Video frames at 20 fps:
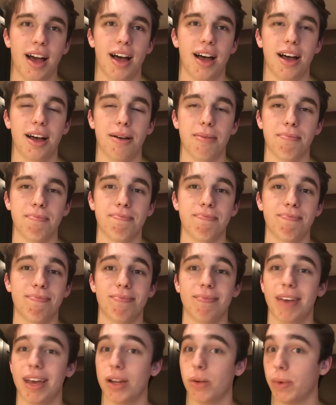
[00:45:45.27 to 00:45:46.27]
Um,
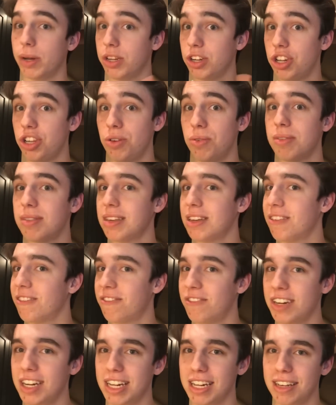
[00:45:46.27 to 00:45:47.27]
and when to use the
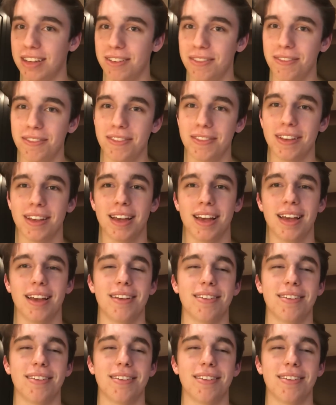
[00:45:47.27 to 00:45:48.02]
infinitive.